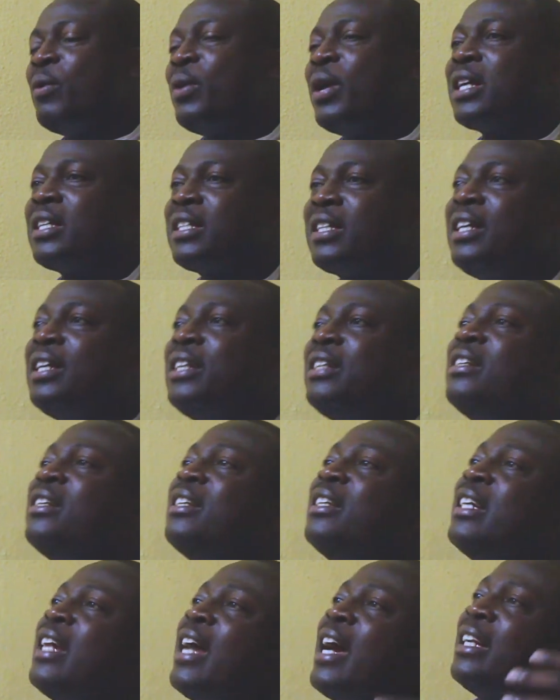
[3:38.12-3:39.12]
They
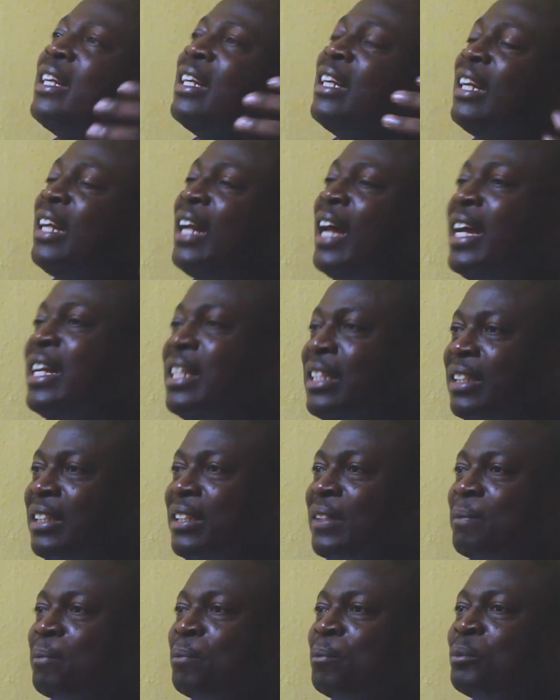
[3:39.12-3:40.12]
said that Lent
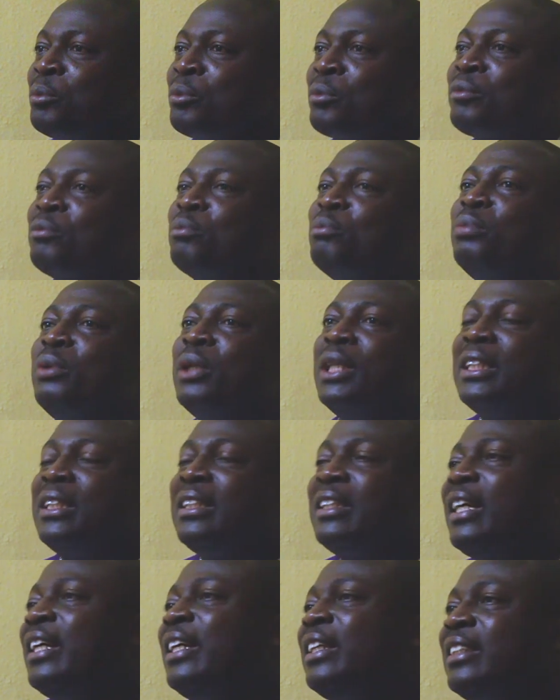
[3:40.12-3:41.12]

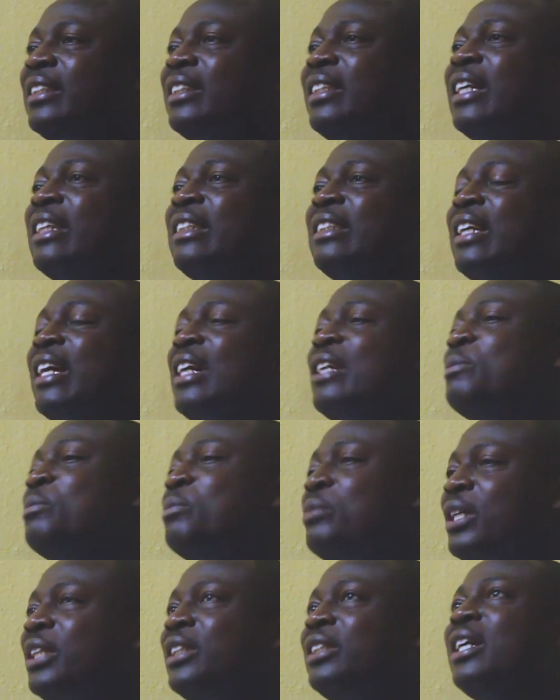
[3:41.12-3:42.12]
precedes the
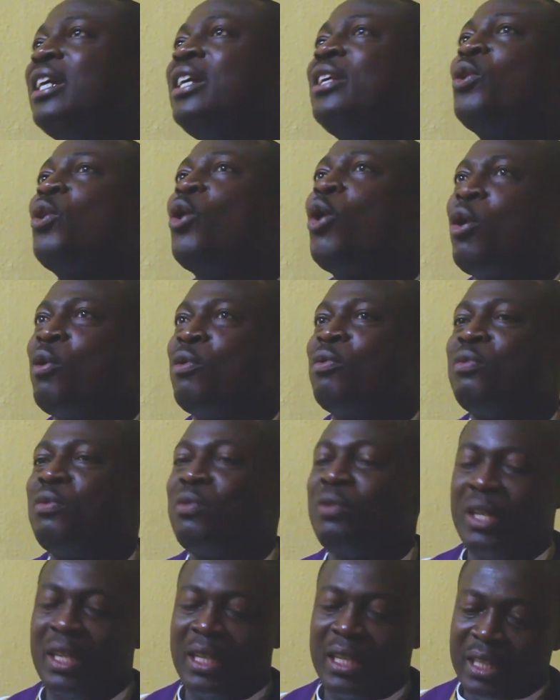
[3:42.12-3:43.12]
celebration
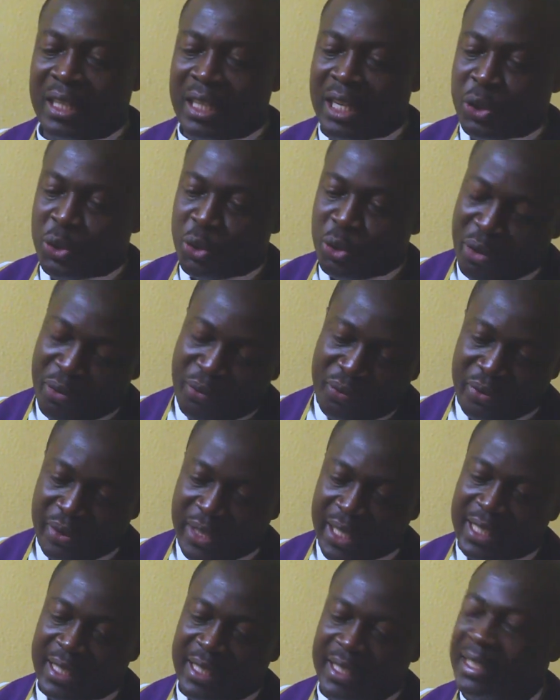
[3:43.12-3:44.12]
of the
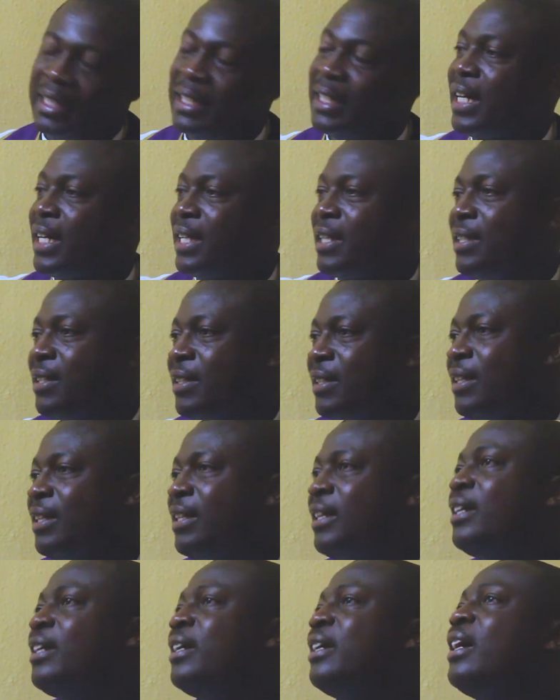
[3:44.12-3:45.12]
suffering, death,
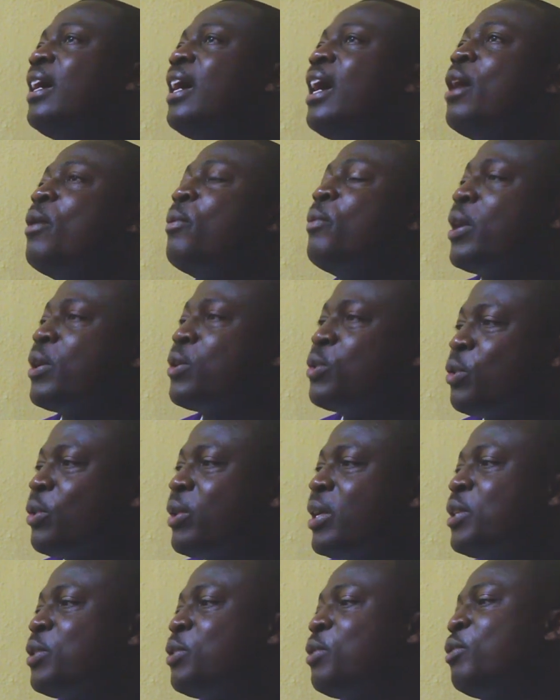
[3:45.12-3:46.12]
okay, and
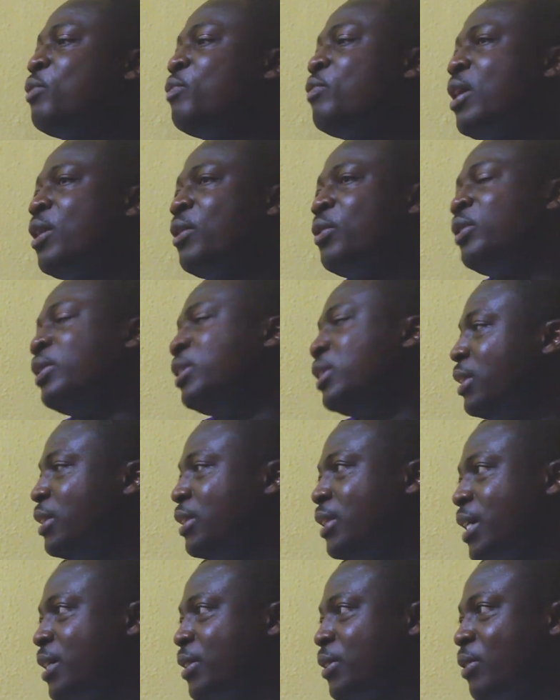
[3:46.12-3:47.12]
resurrection of our Lord
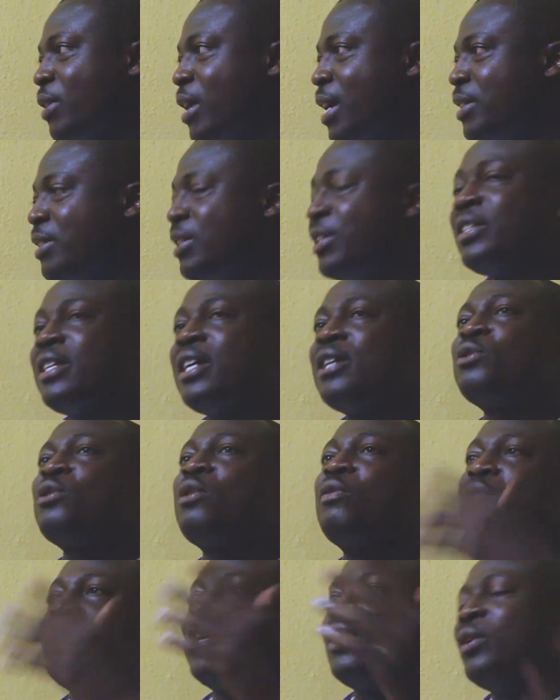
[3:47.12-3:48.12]
Jesus Christ. Jesus
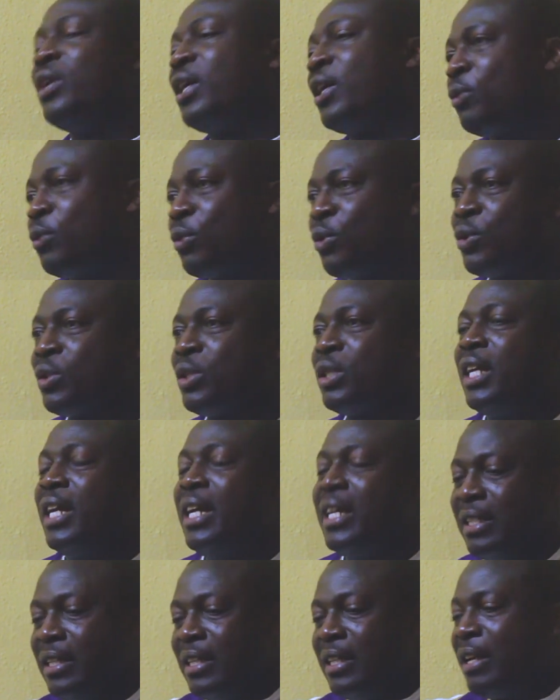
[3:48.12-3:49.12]
suffered on the cross.
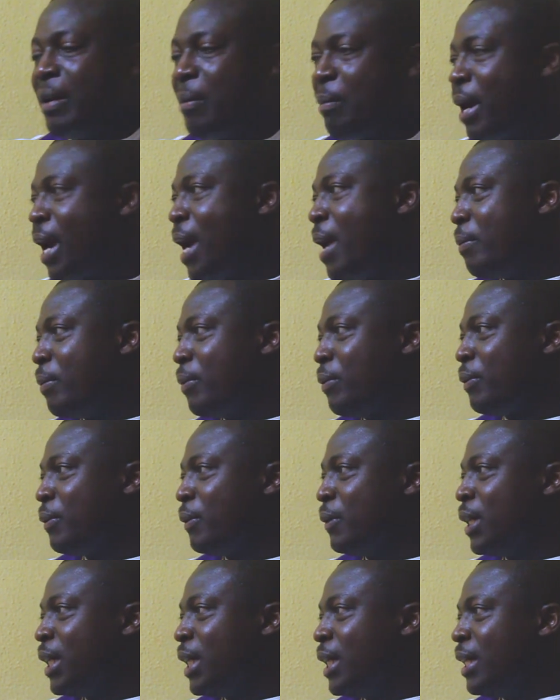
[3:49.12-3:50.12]
It's in the Bible
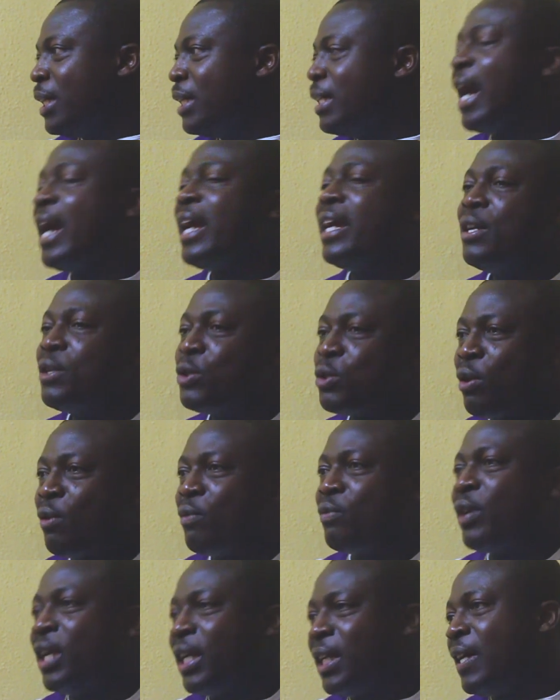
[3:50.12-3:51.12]
that he
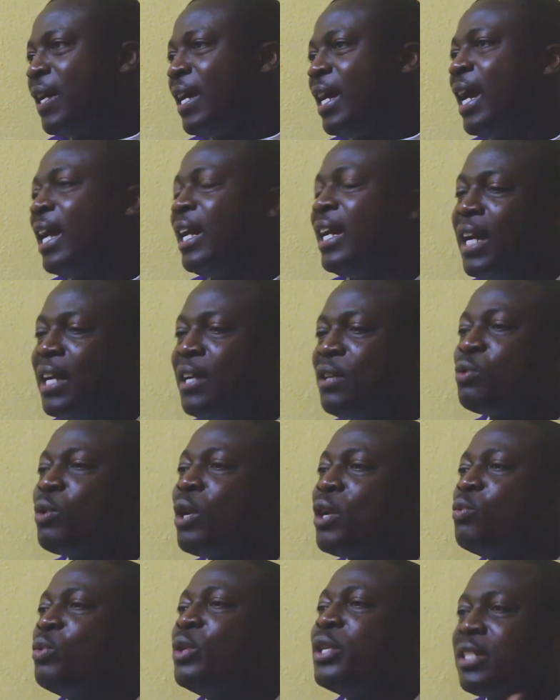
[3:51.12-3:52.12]
suffered. And that is
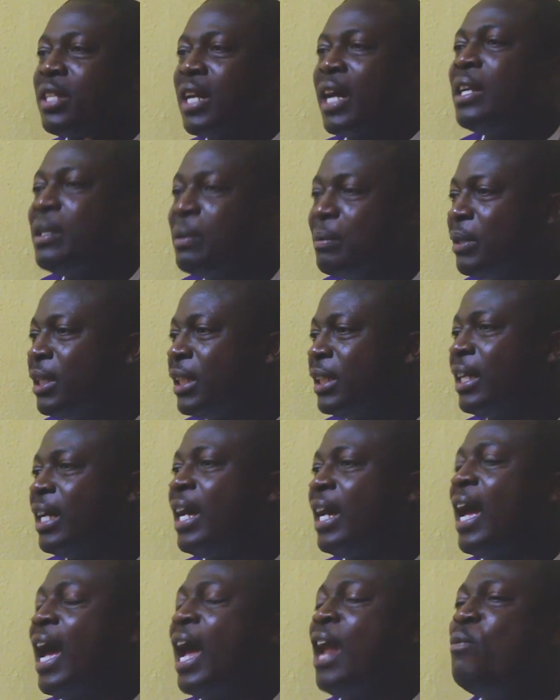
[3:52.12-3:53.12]
what we celebrate.
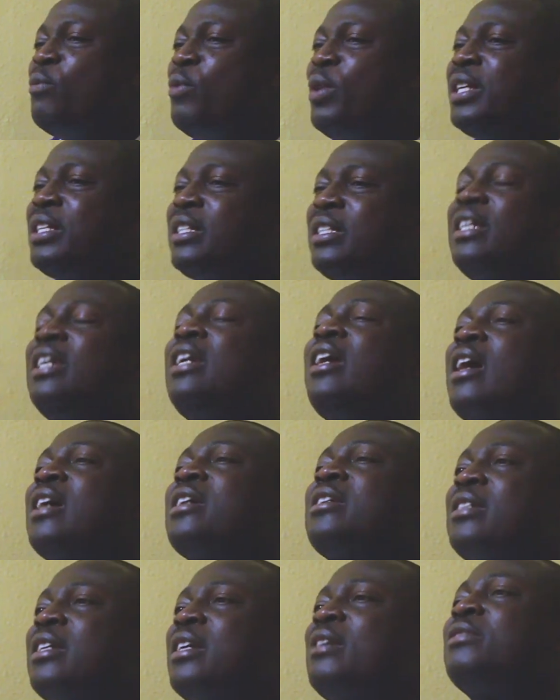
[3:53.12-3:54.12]
And we see
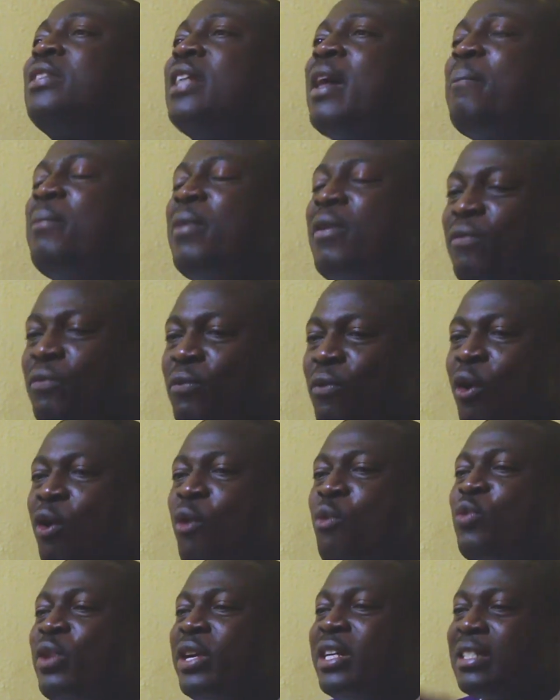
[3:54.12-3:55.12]
ourselves that
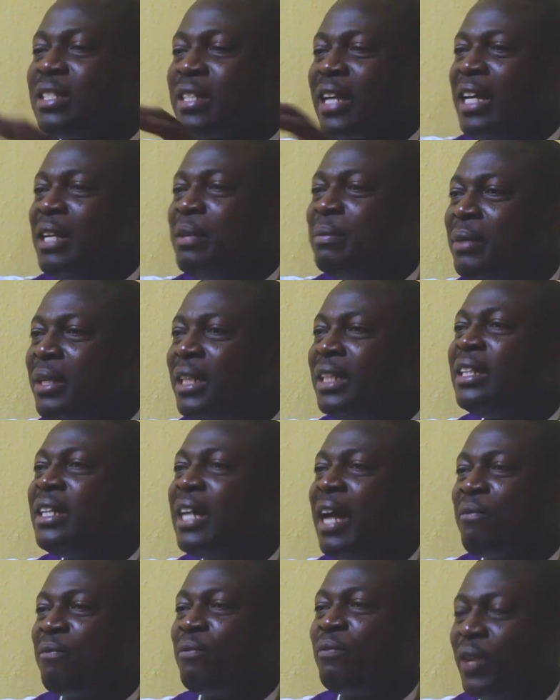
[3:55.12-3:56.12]
before we celebrate
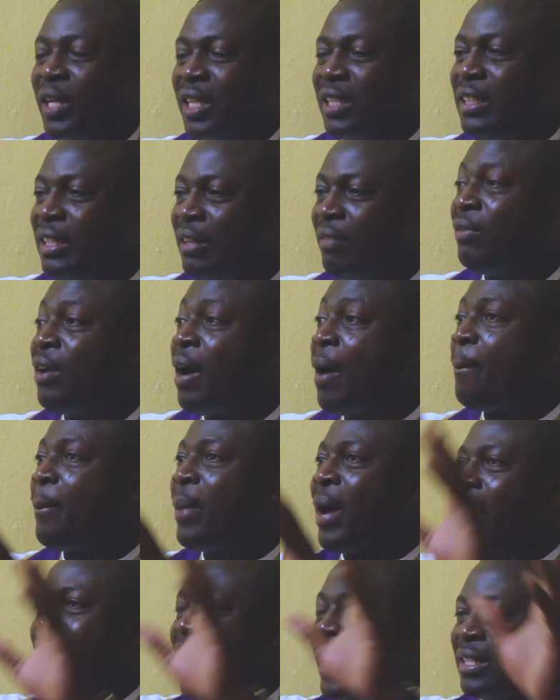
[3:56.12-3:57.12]
that festival
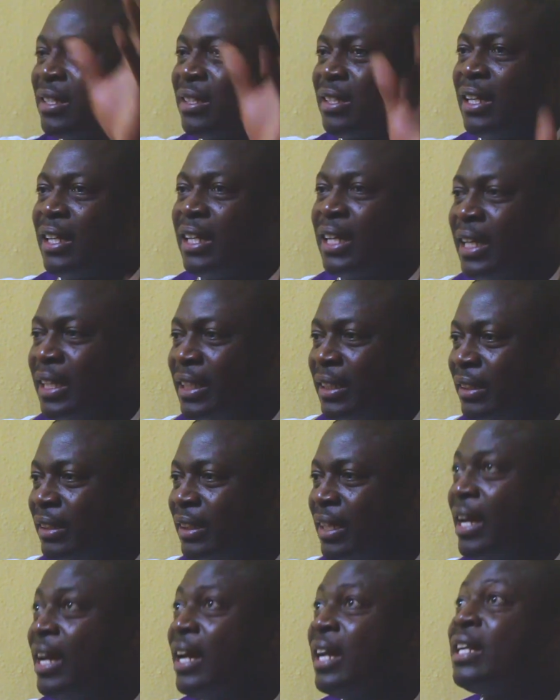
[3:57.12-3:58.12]
par excellence,
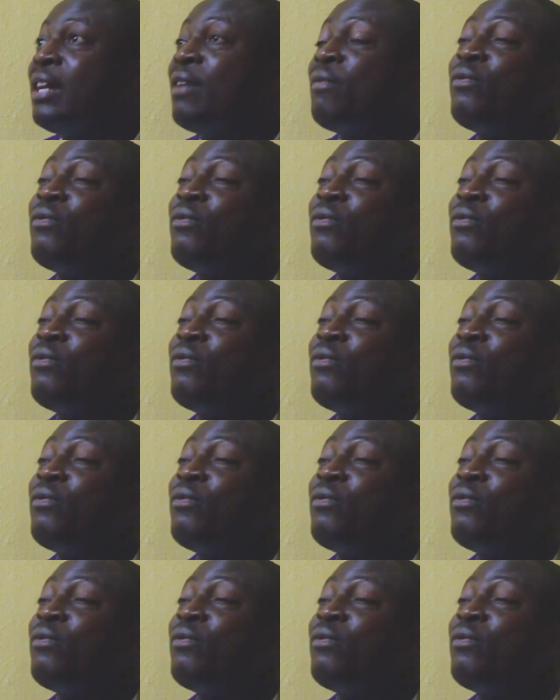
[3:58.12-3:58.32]
the